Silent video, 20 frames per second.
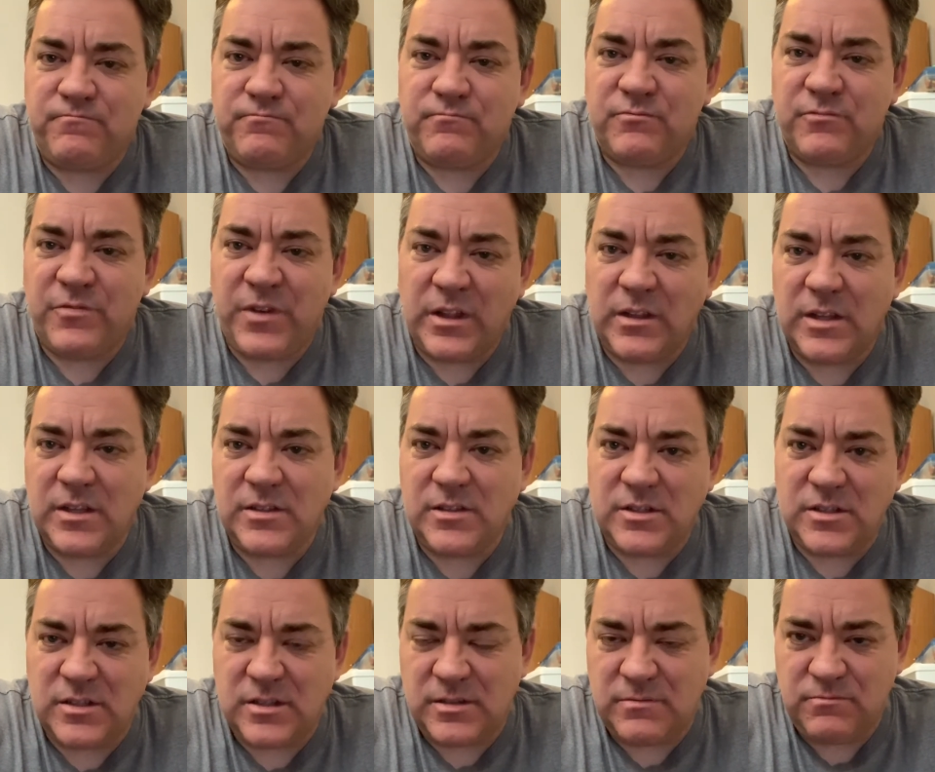
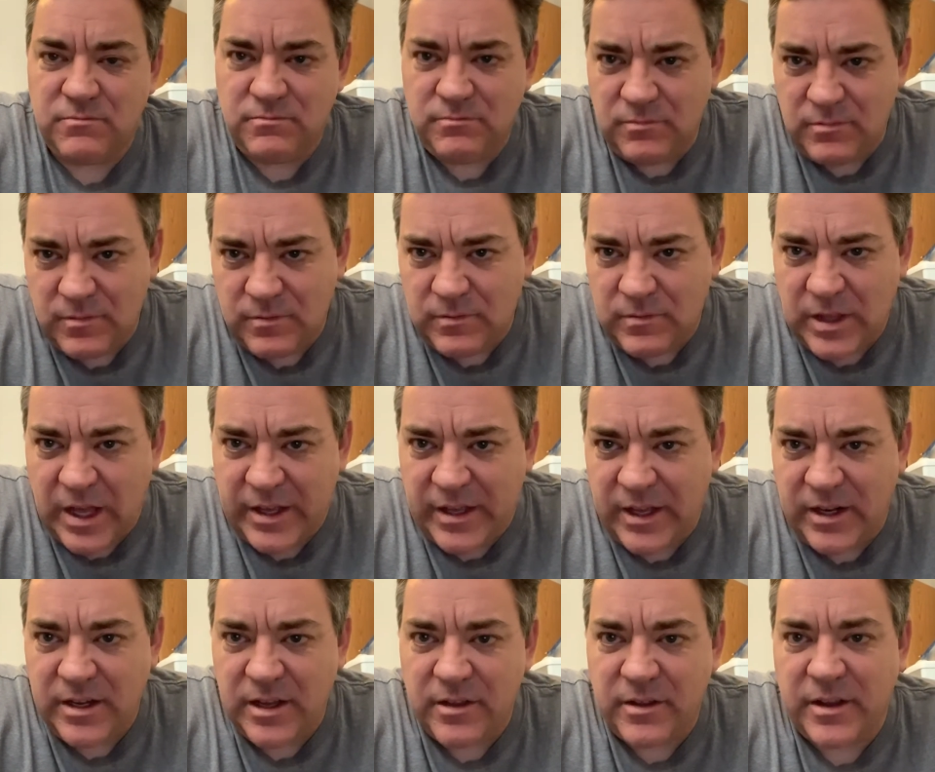villains, like
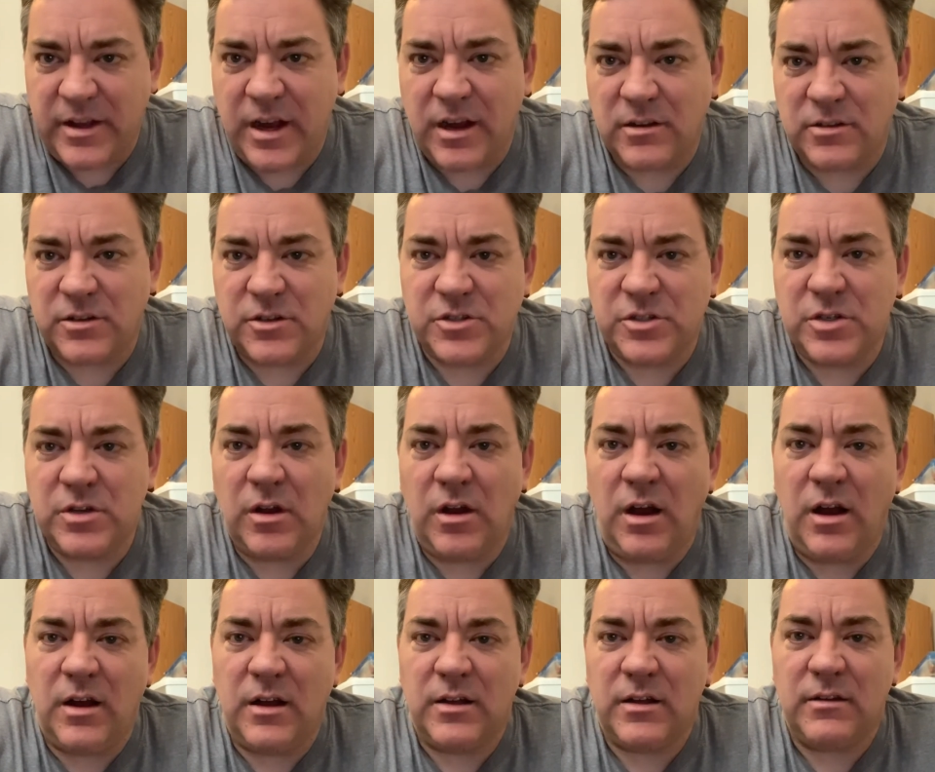any other characters,
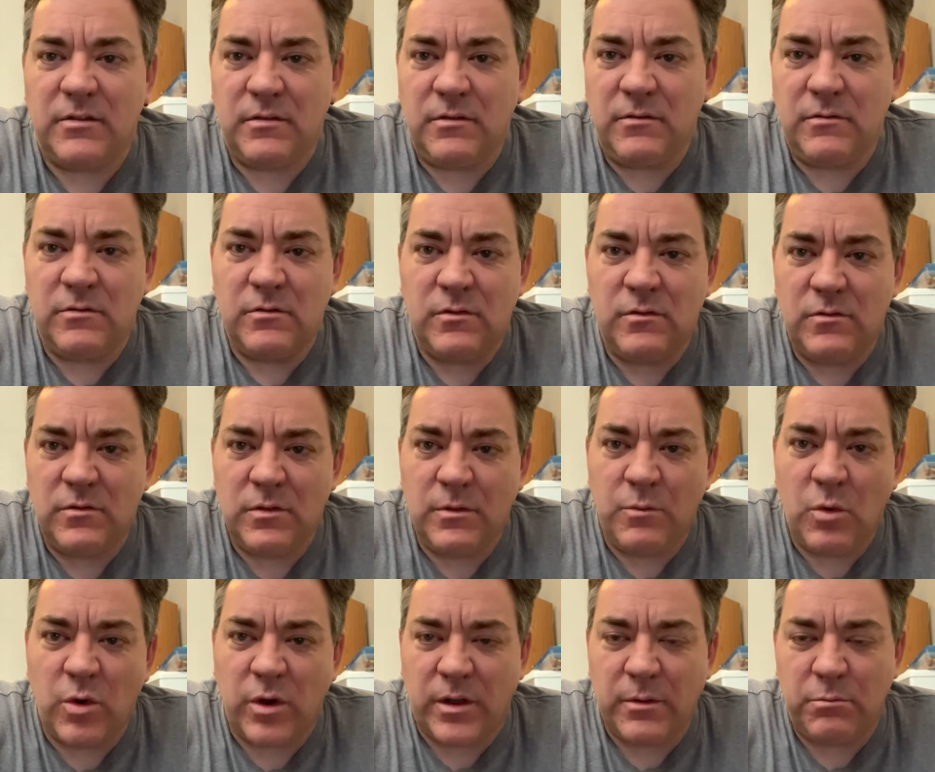the
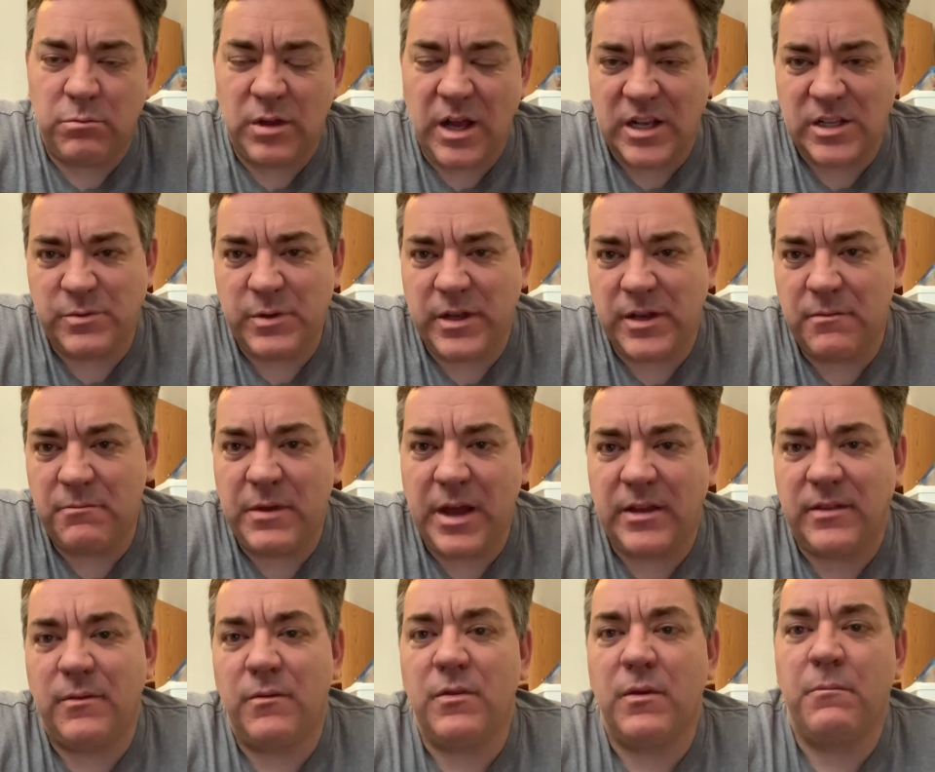more complex we can make
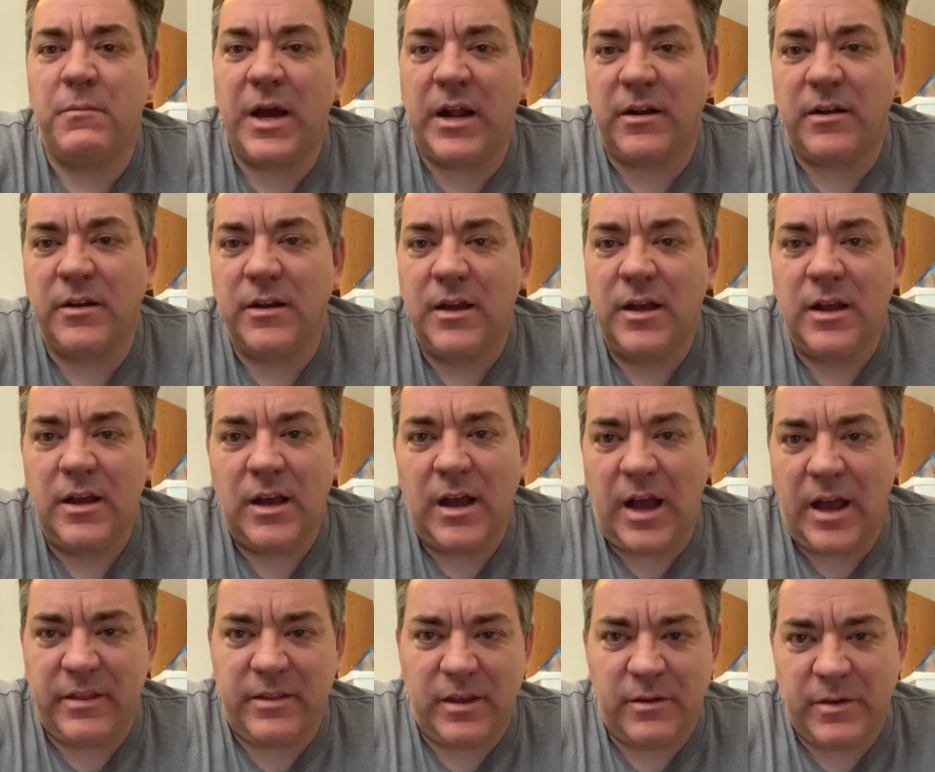them, the better.
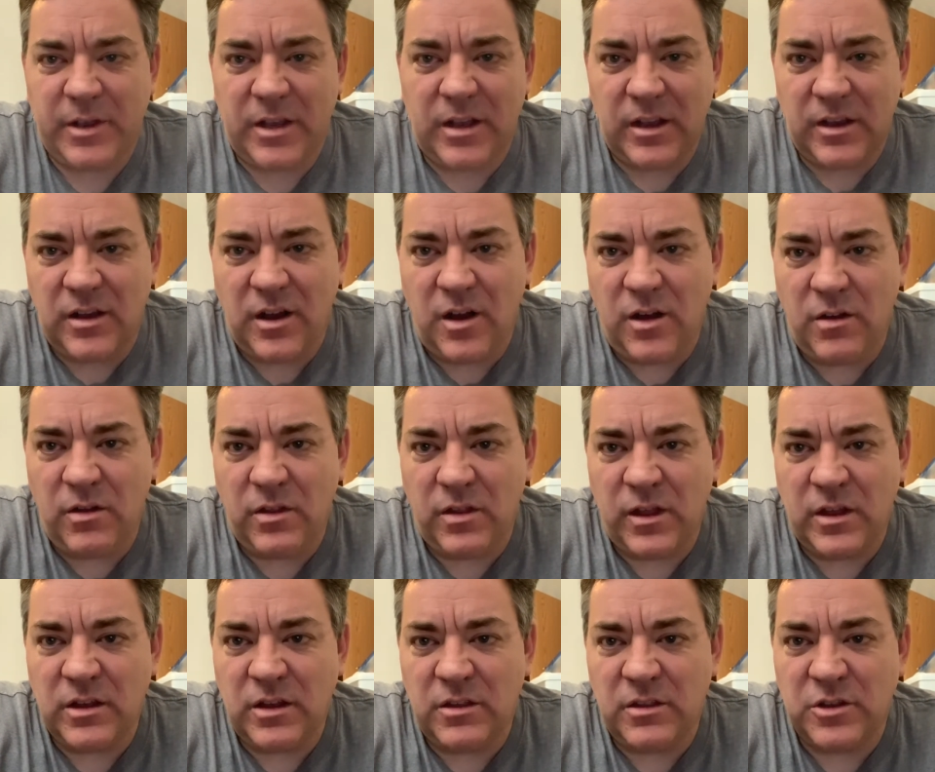I think we can call
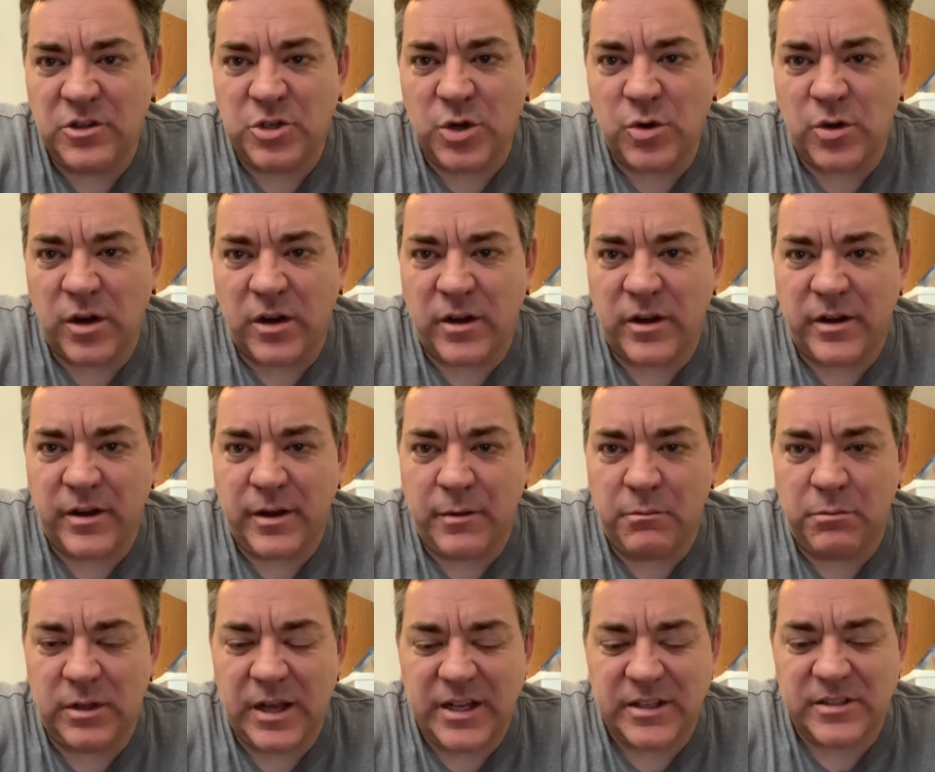the Joker
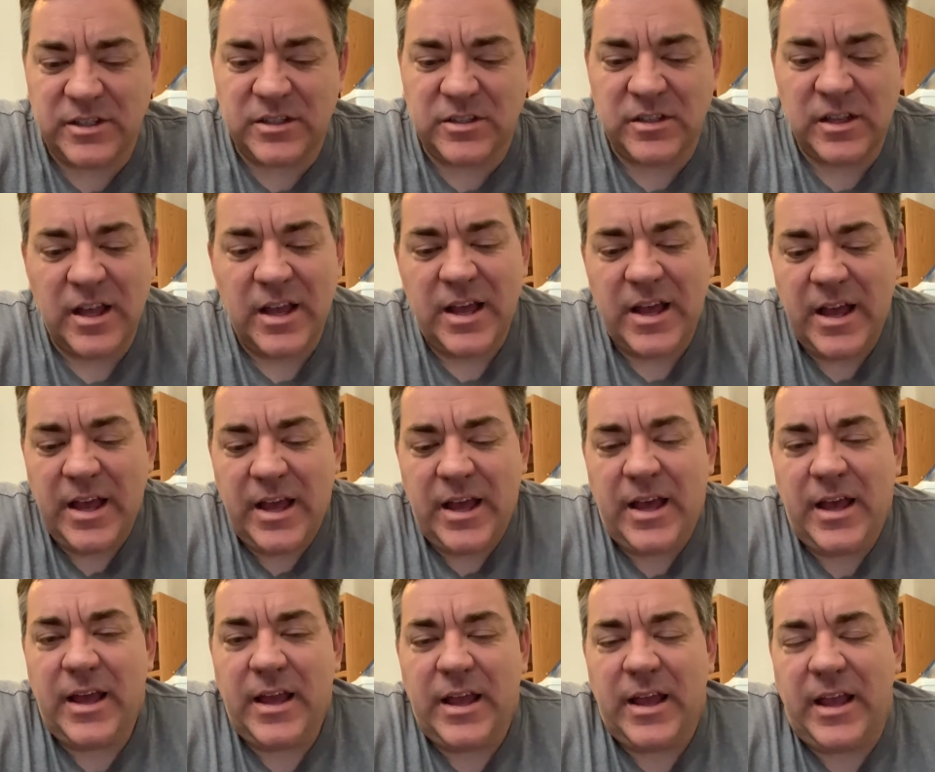complex
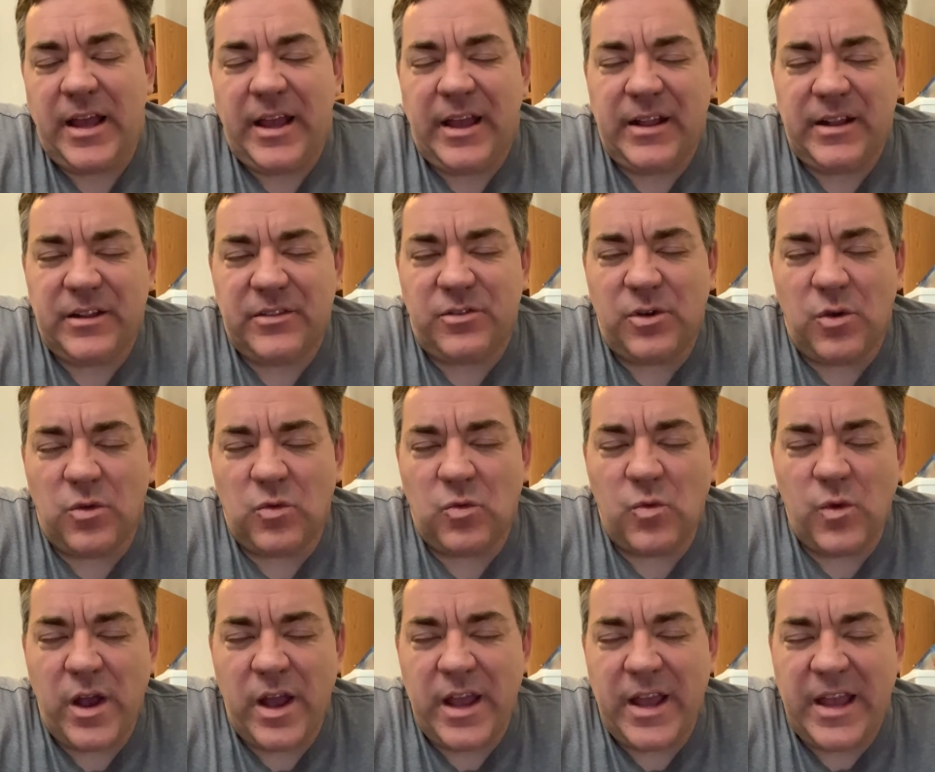in its own
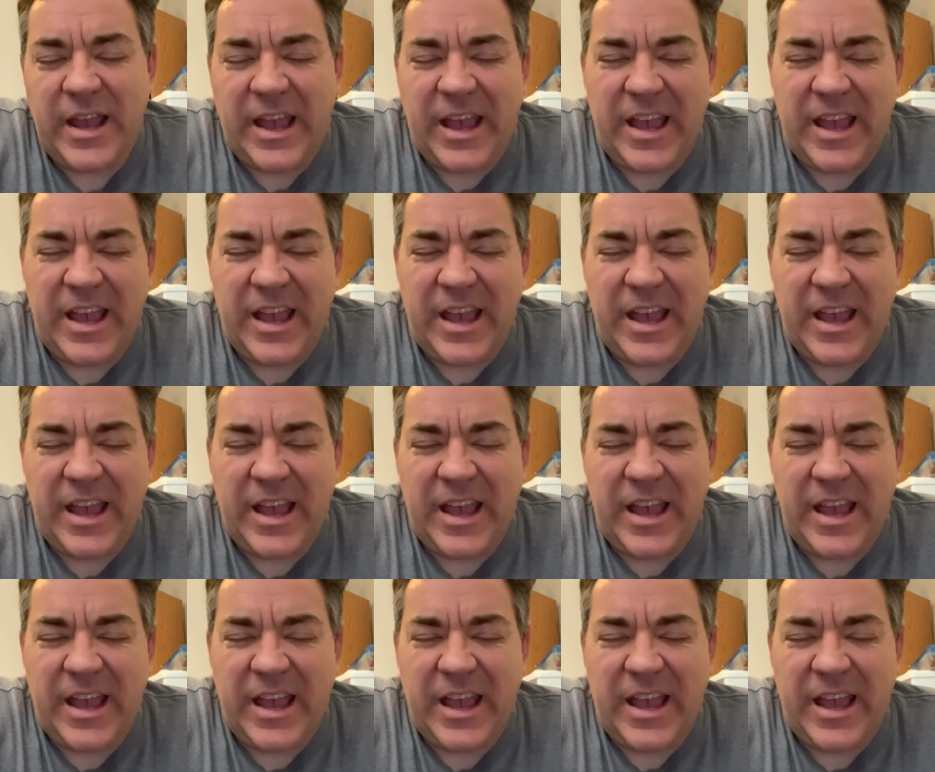way.